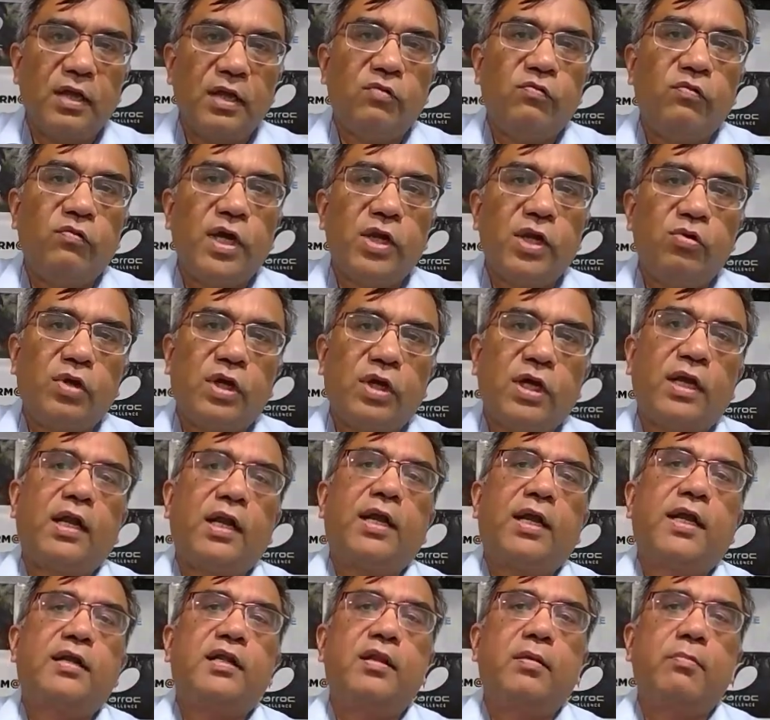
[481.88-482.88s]
where you can
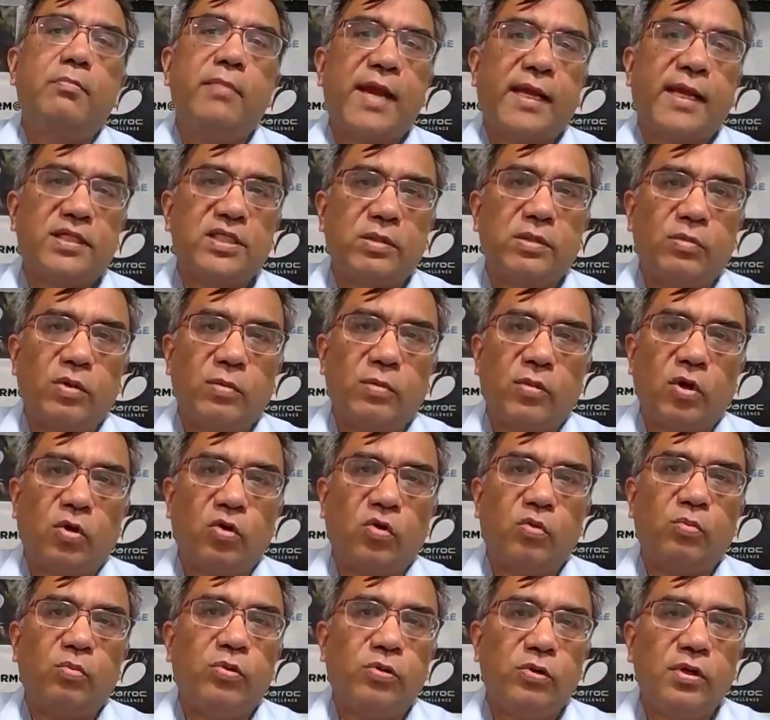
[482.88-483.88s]
get the maximum
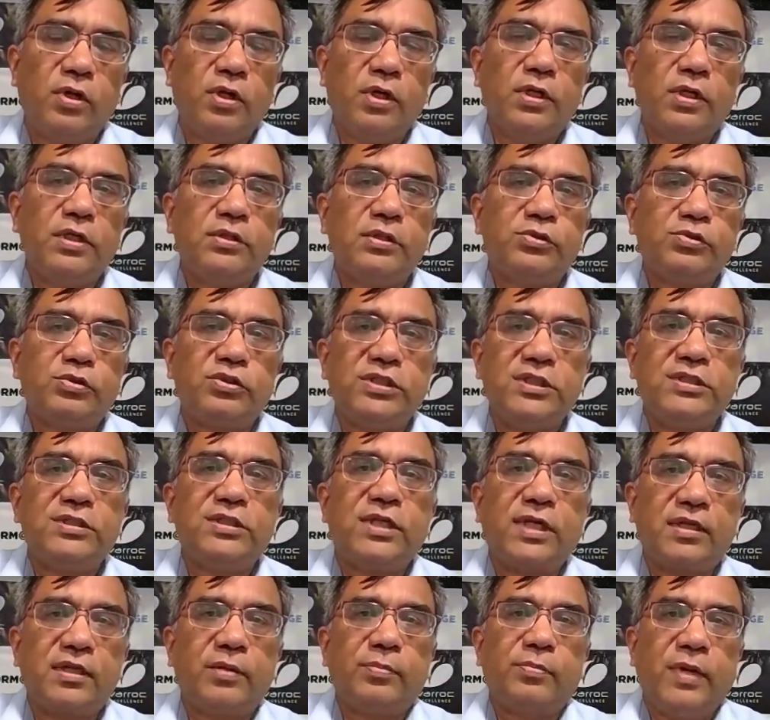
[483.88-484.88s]
output. So these are
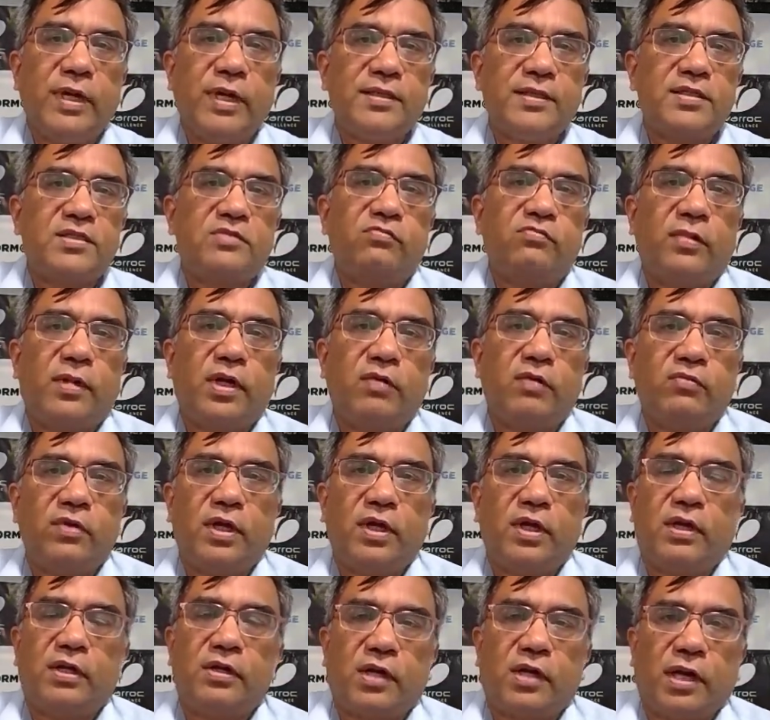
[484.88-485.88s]
the places where we
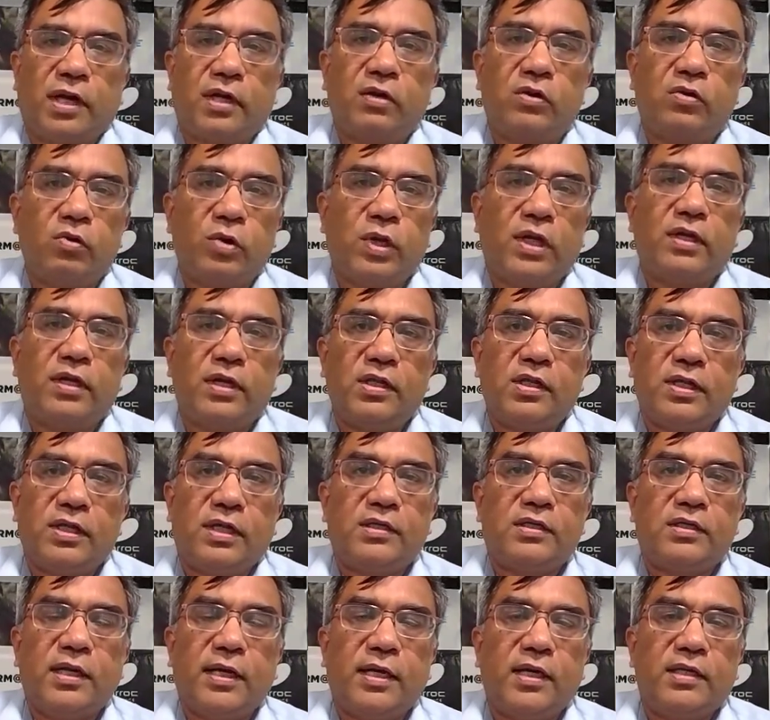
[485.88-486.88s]
are trying to, at least
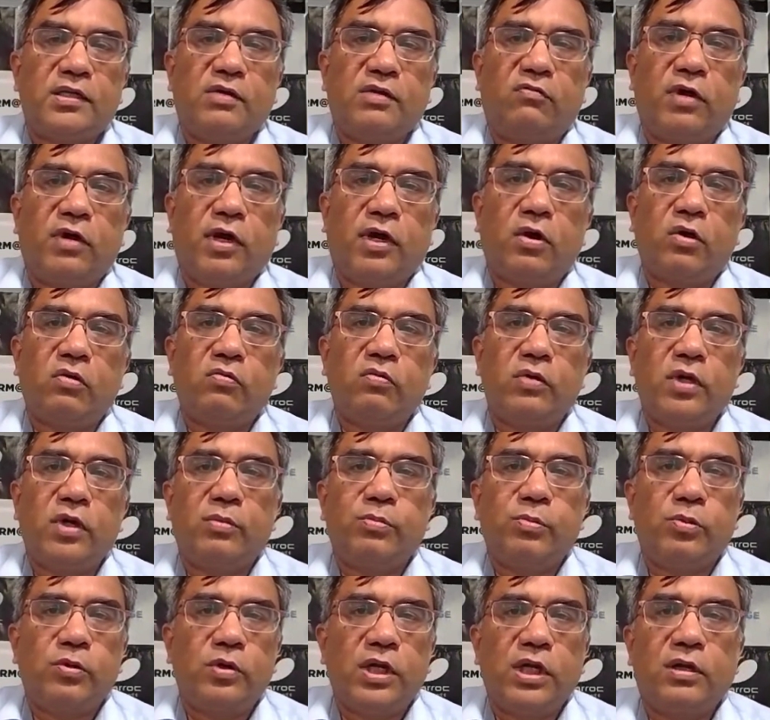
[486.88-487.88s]
as a Varroc, we are
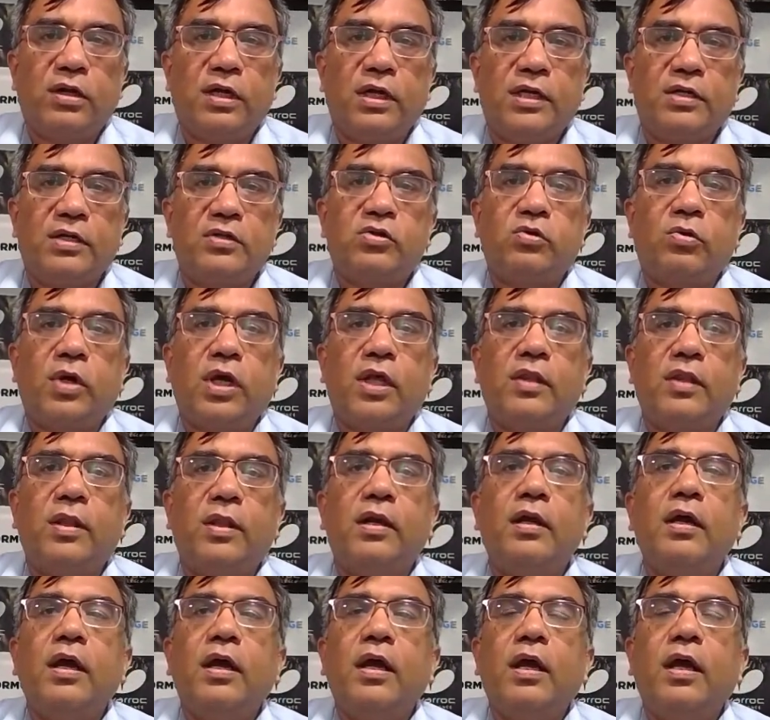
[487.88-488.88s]
putting our heads together
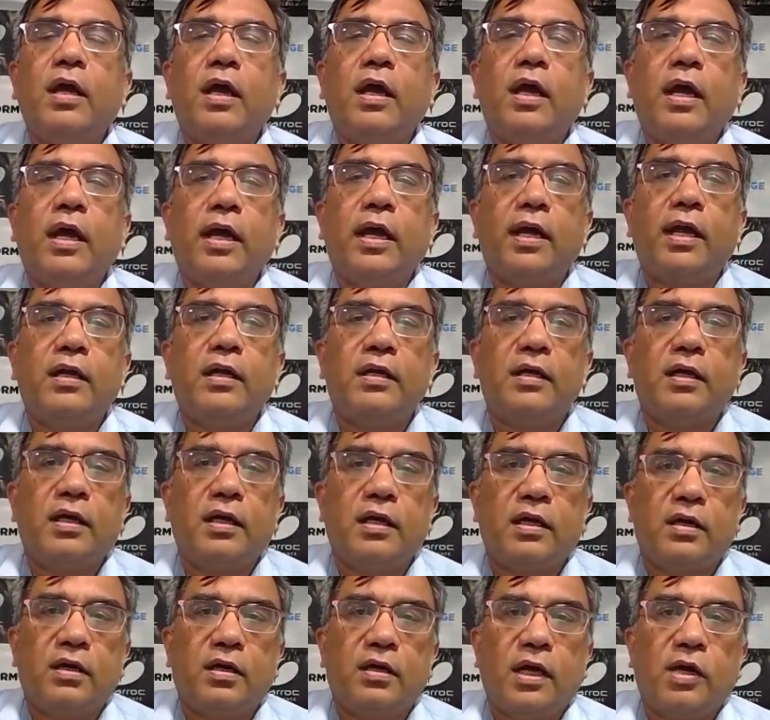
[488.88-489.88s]
and
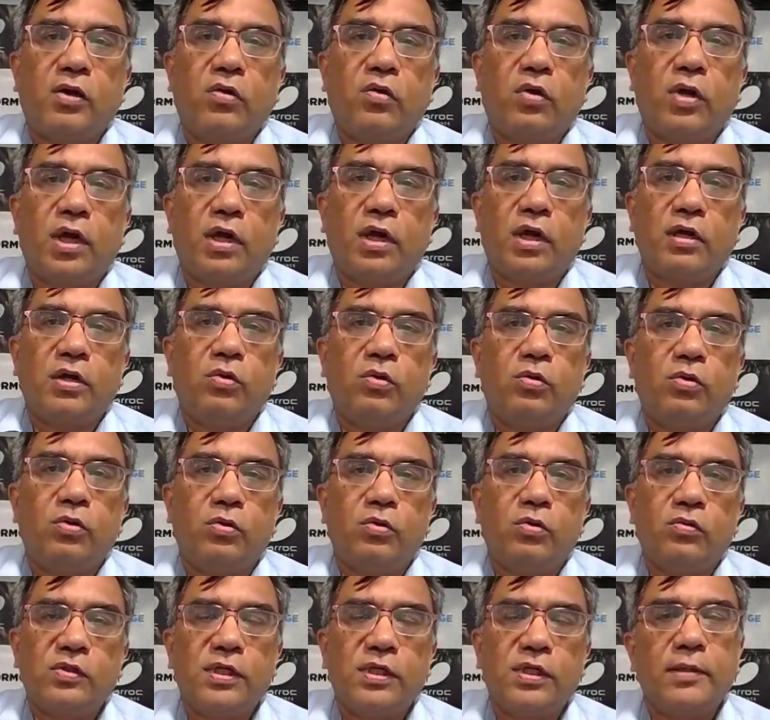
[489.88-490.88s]
trying to get into those
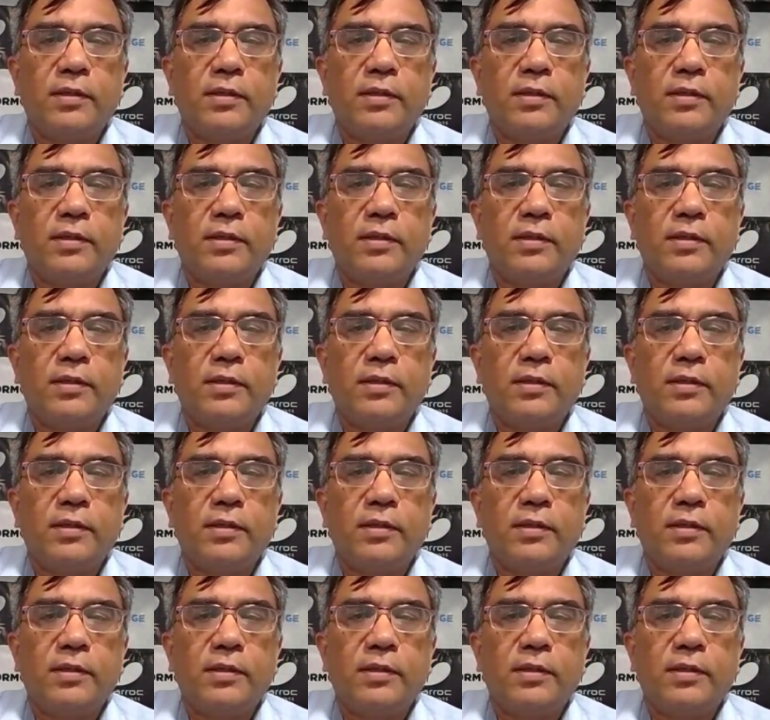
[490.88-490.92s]
areas.